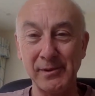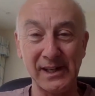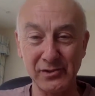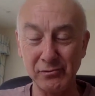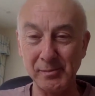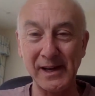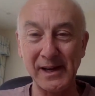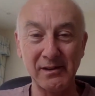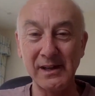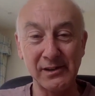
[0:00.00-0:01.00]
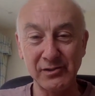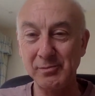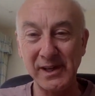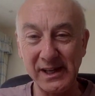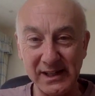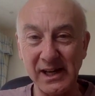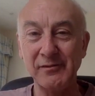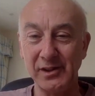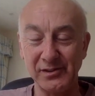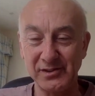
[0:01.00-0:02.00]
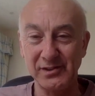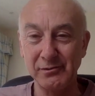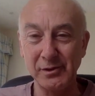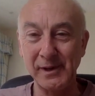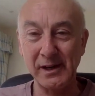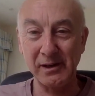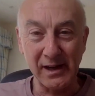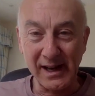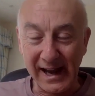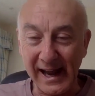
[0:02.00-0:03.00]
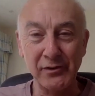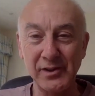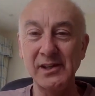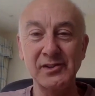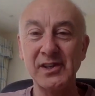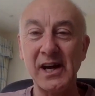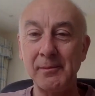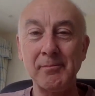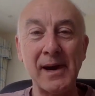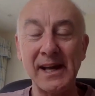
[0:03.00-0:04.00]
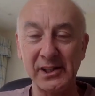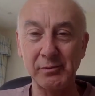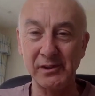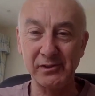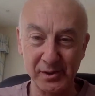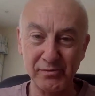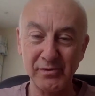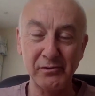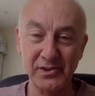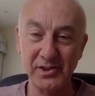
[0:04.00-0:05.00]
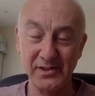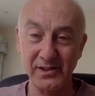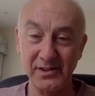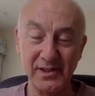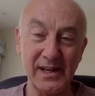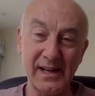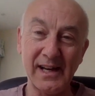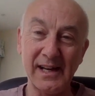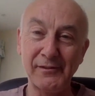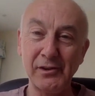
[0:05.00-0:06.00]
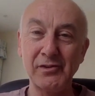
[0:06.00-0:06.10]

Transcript: That's all about, to me, governance. It's all about how things are managed, whether it's the processes. And if you